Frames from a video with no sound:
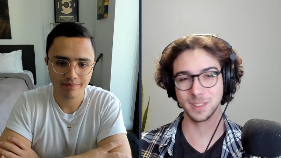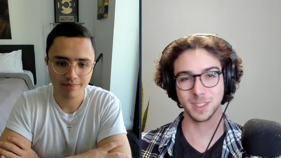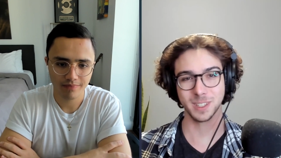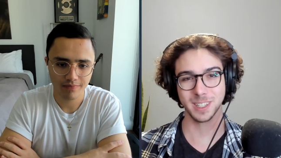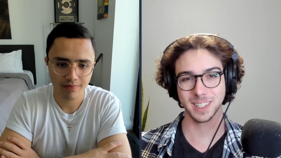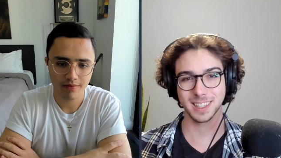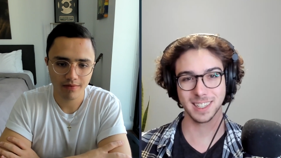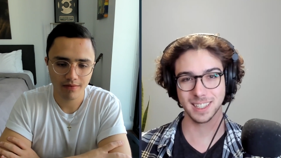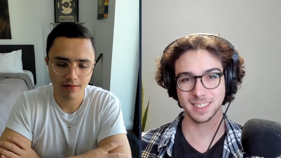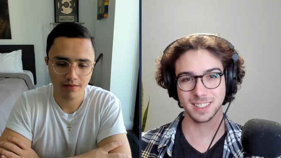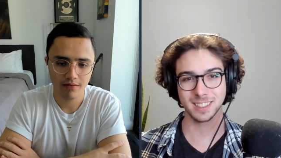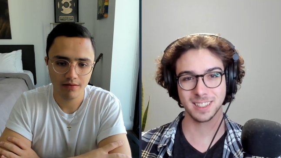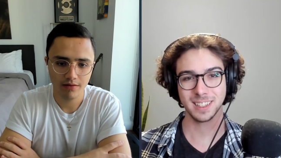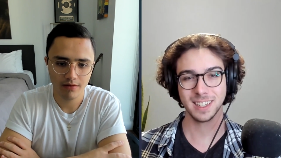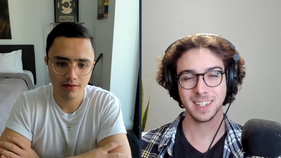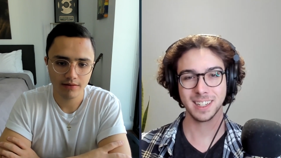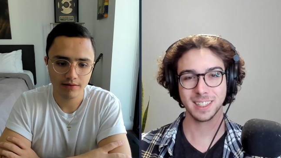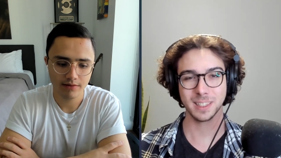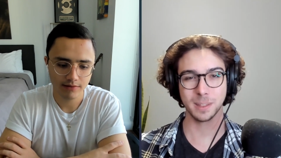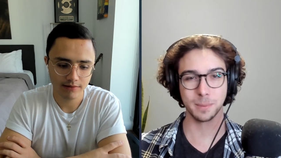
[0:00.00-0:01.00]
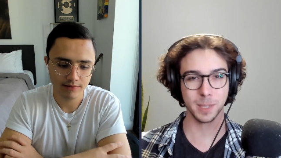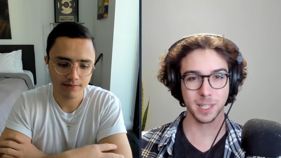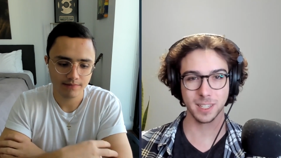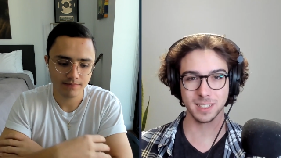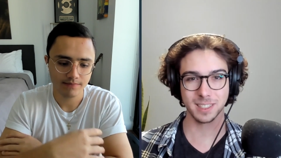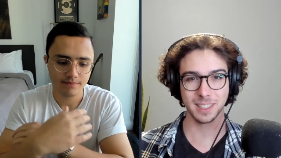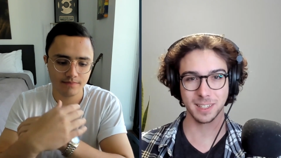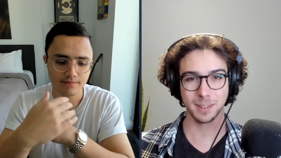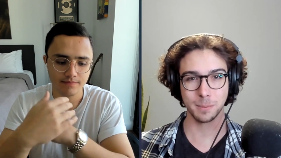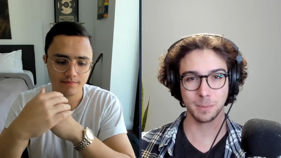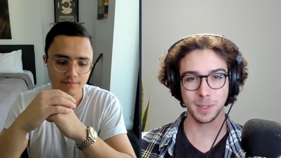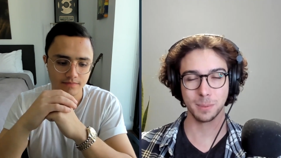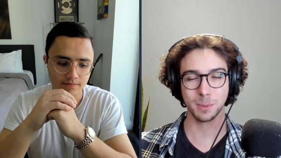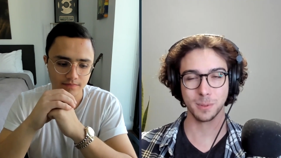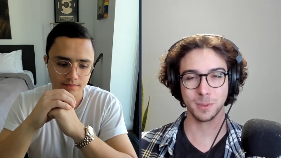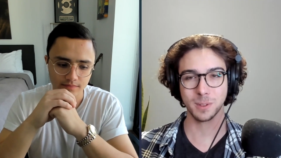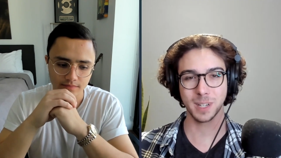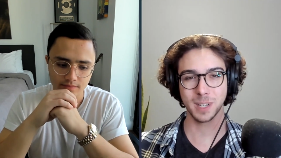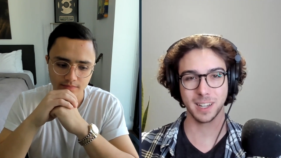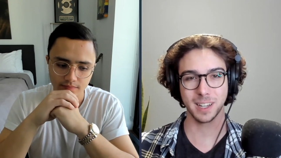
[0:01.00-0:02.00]
Speaker 1: I feel like that's the biggest thing
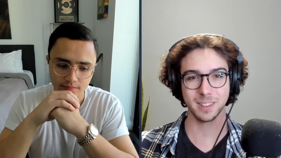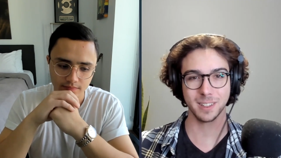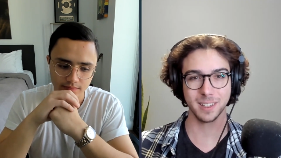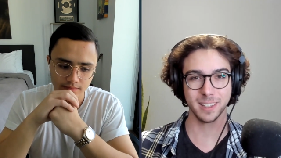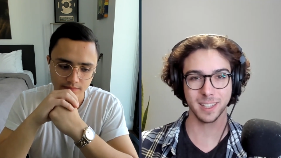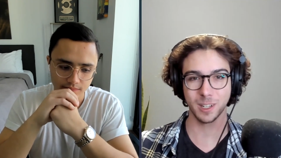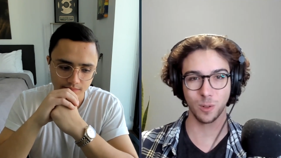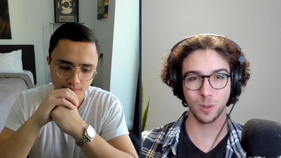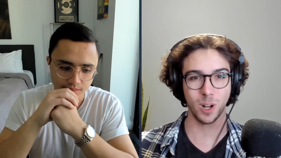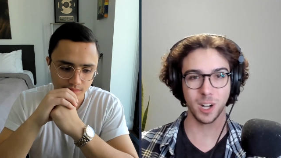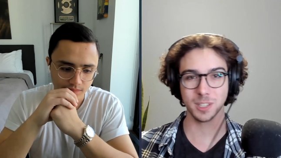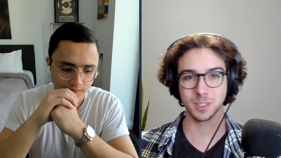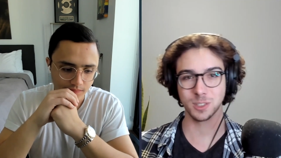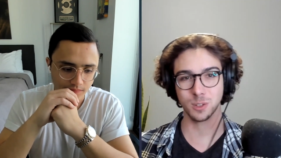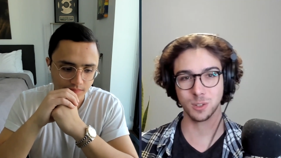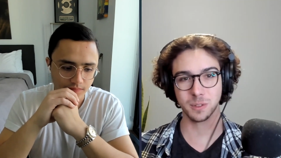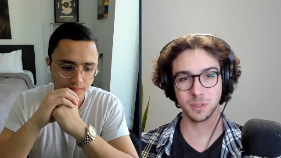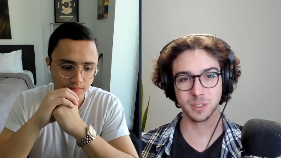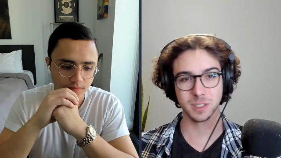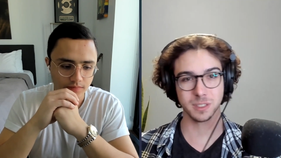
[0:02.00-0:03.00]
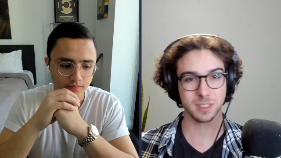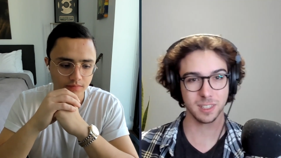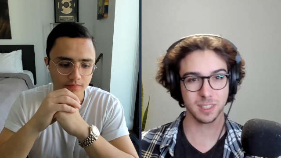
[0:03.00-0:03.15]
people kind of like gloss over.